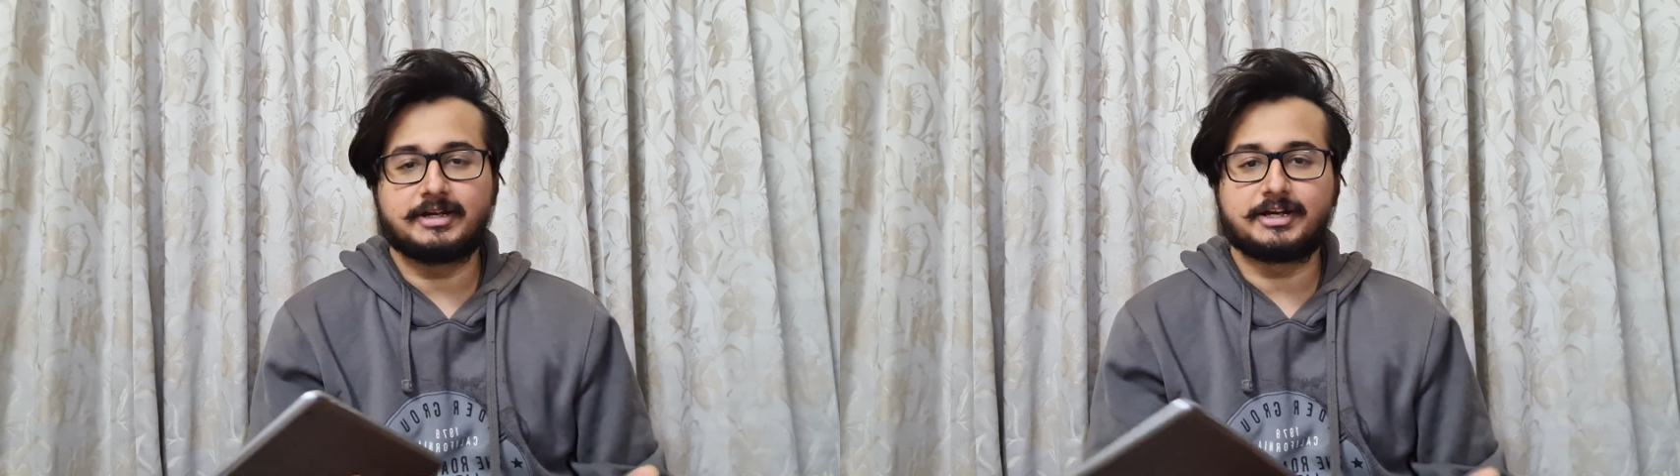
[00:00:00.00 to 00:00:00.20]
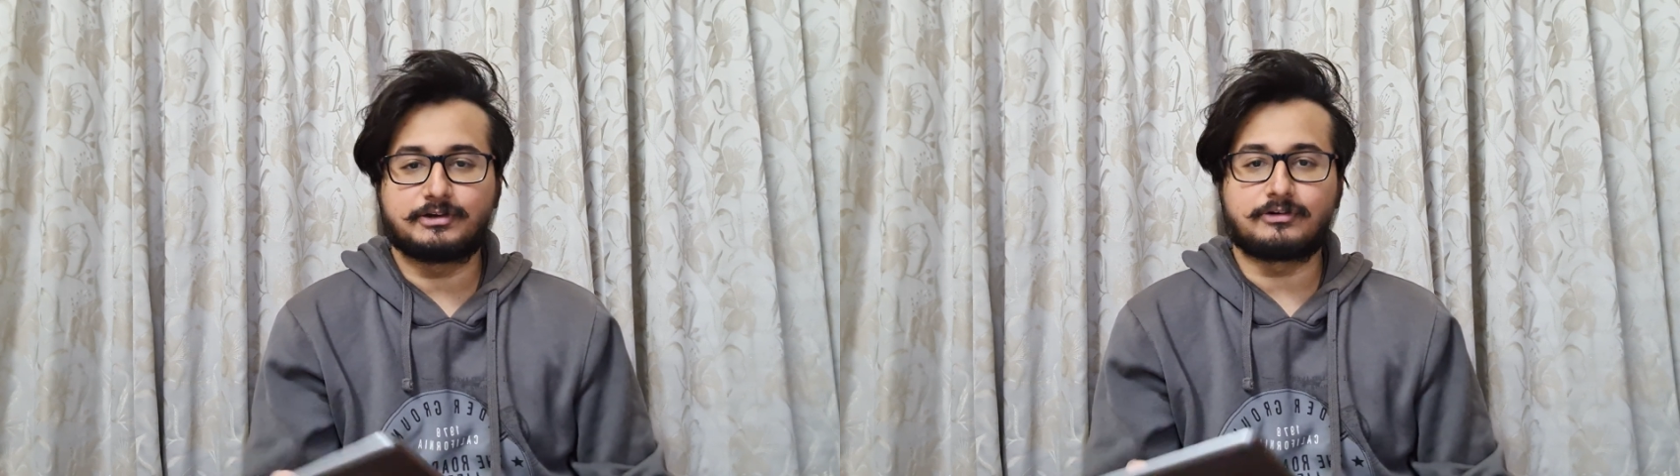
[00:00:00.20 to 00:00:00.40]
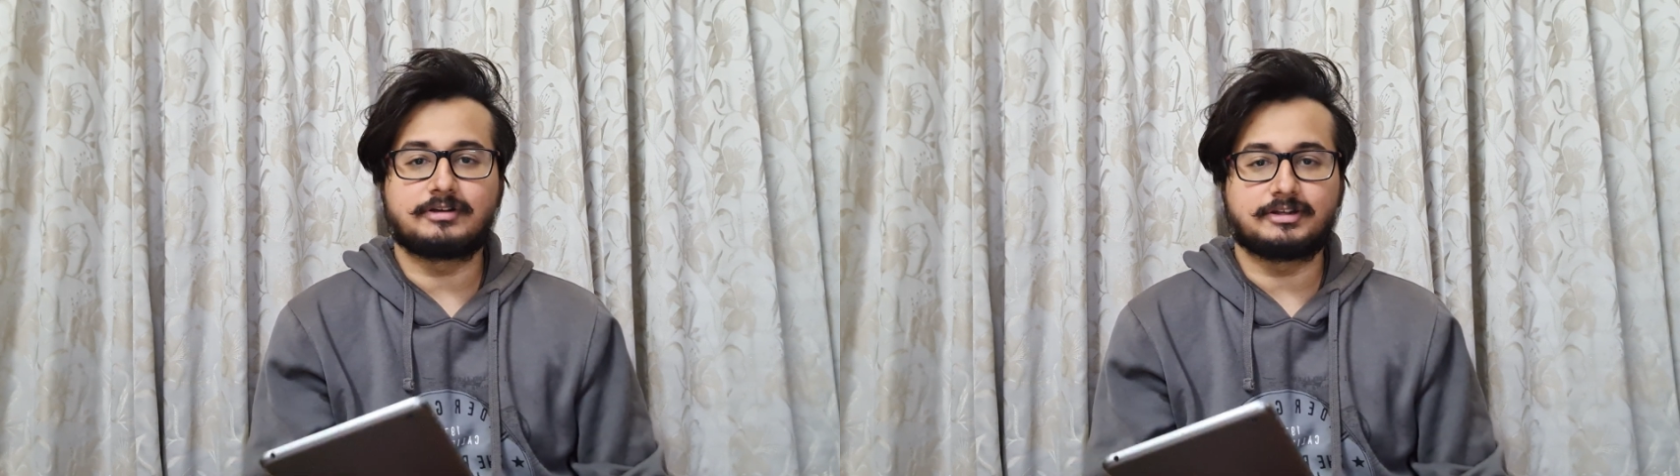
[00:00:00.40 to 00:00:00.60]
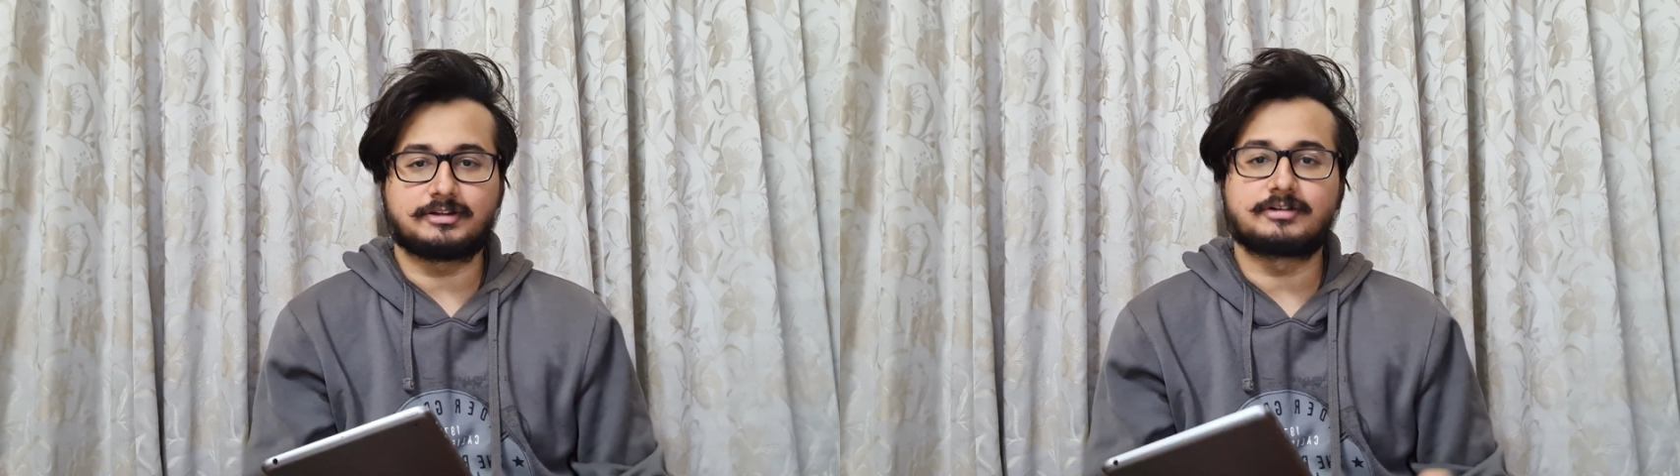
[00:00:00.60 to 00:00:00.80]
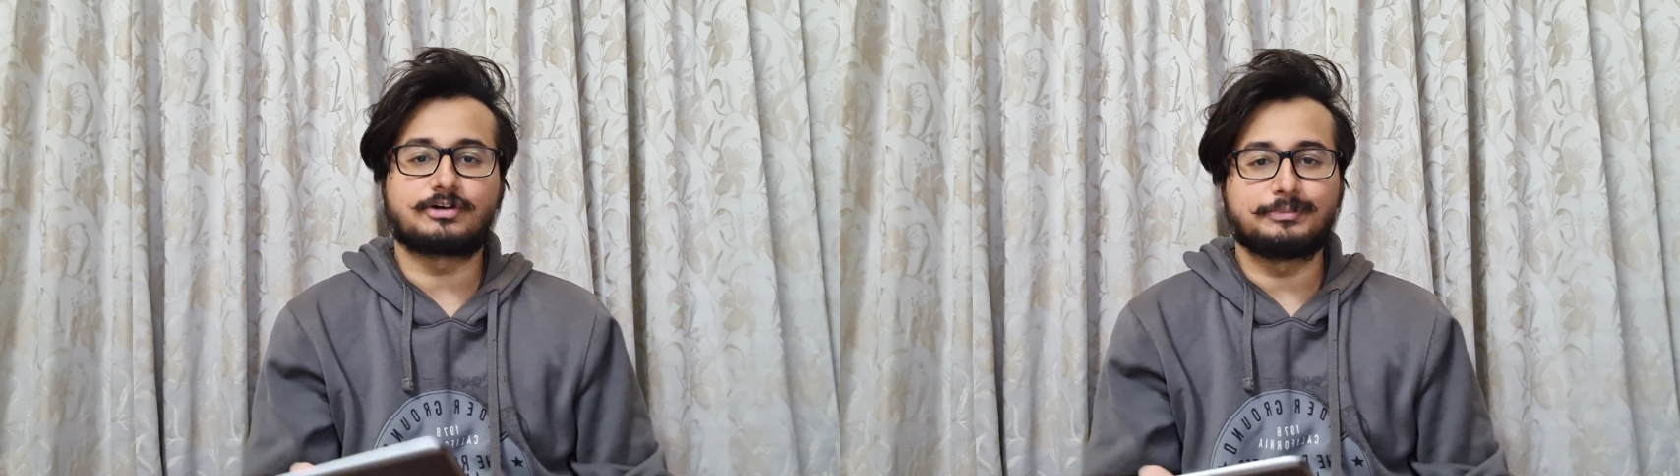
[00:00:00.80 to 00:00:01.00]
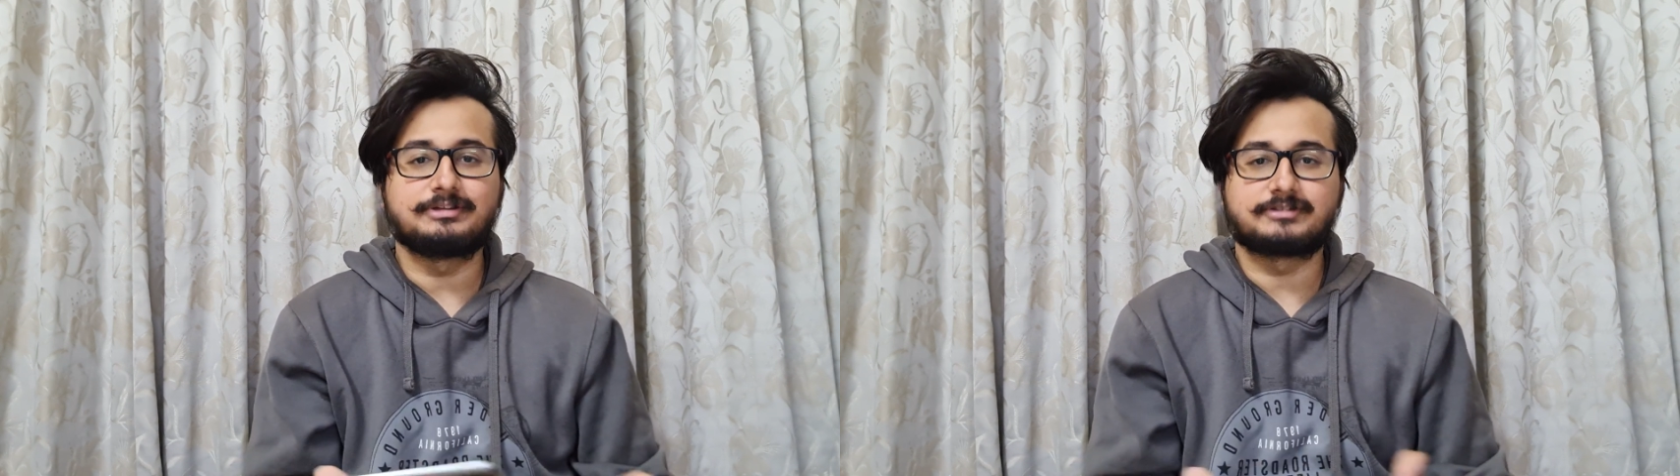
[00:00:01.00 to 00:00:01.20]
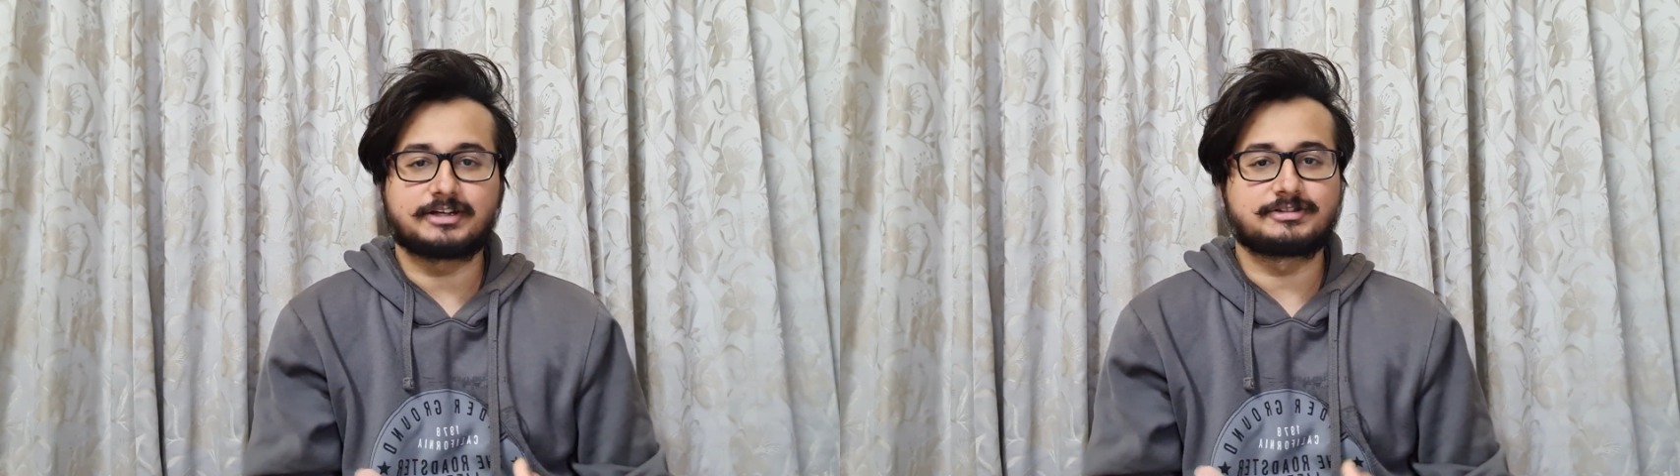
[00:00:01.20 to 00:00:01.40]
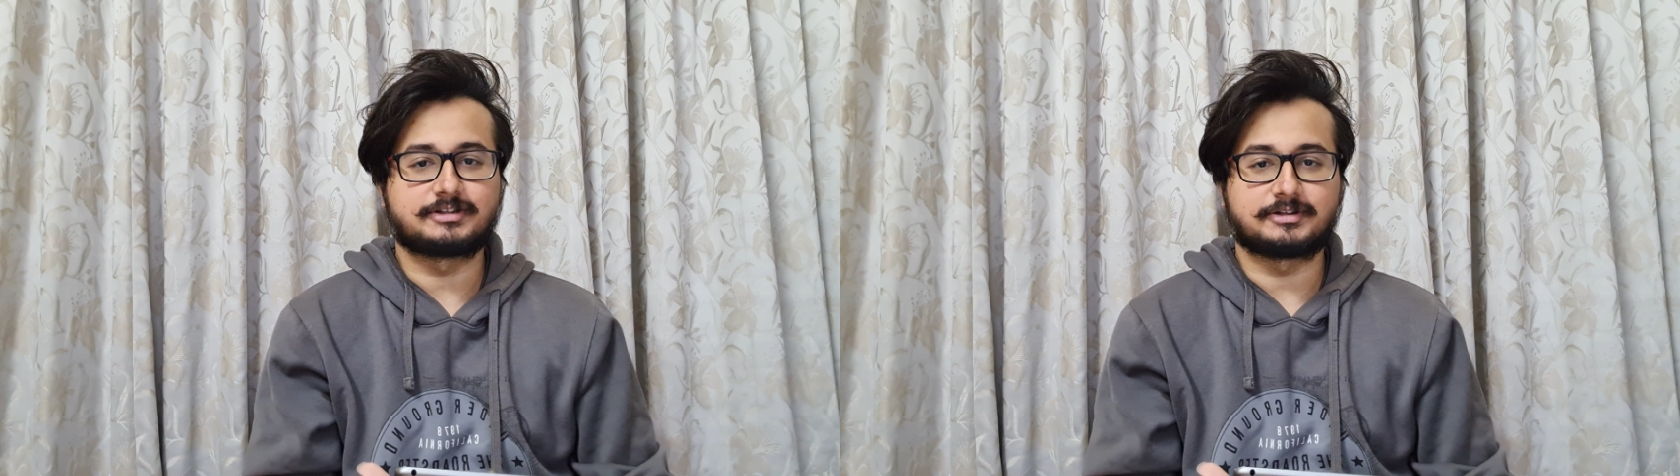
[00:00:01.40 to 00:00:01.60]
at all in the comment
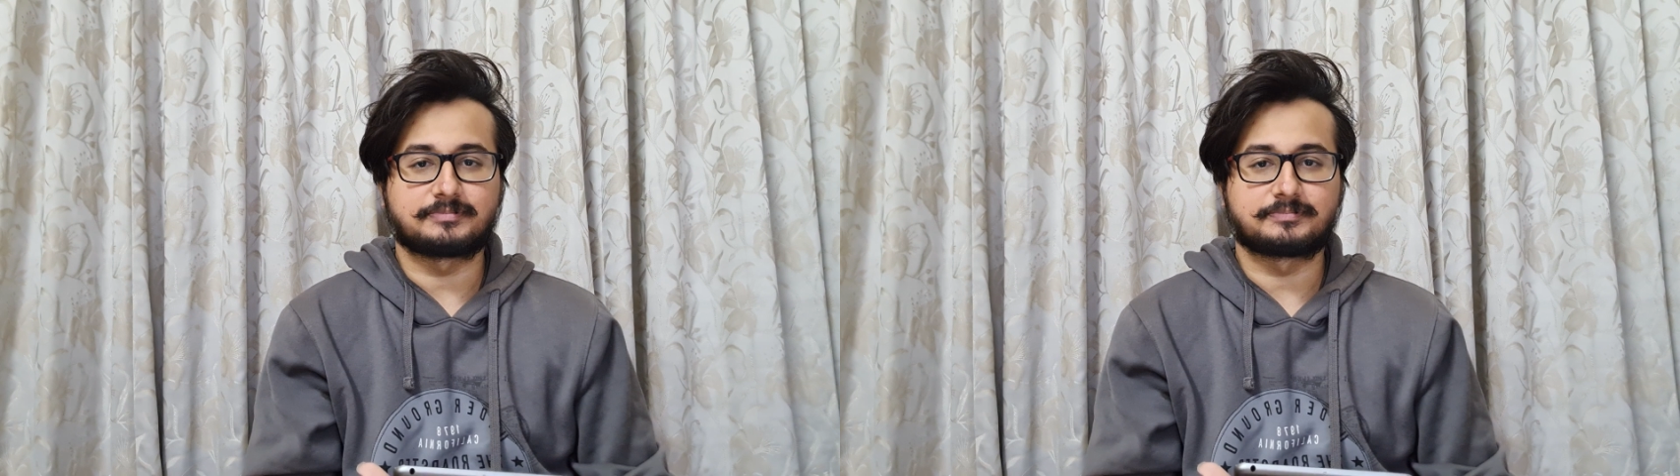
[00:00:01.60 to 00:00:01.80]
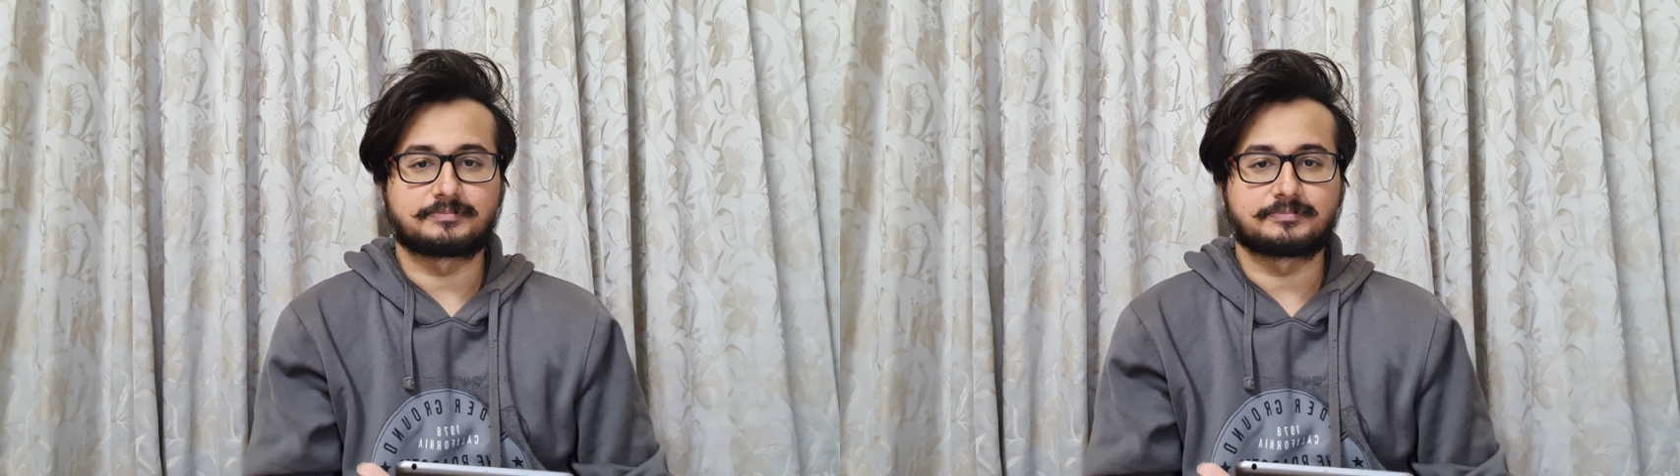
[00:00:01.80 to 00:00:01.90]
section.